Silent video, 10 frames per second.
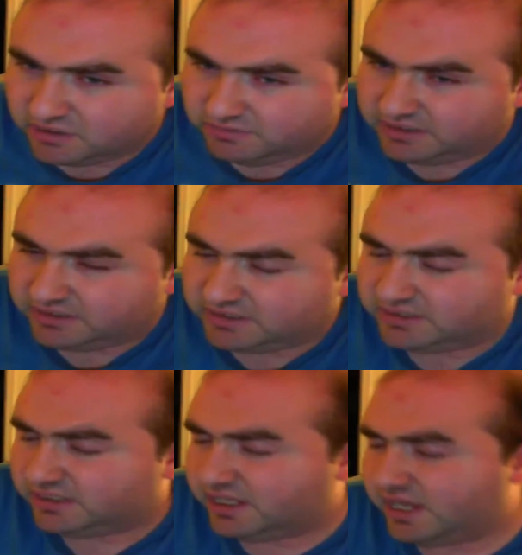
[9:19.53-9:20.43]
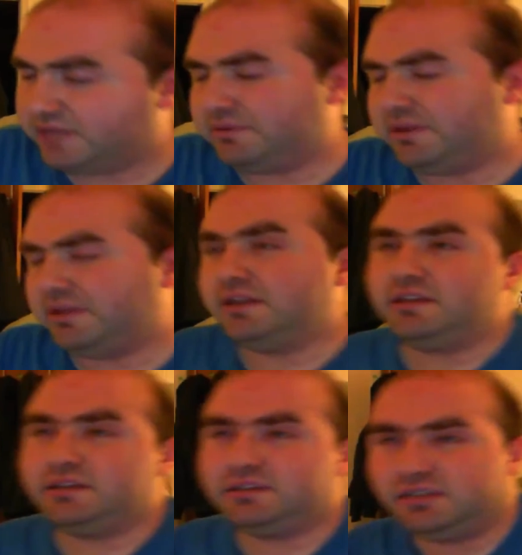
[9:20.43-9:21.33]
going into this academy.
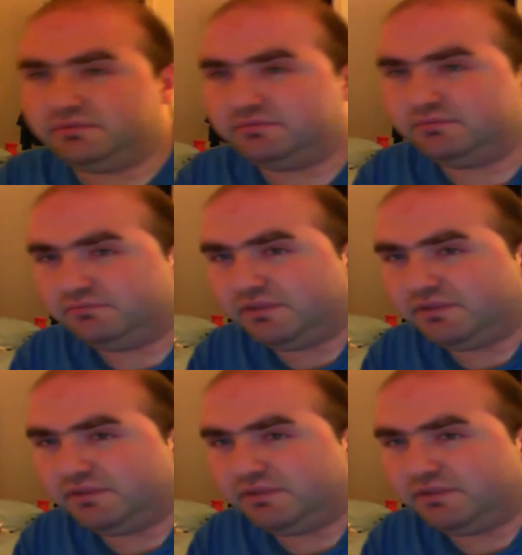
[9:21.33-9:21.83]
She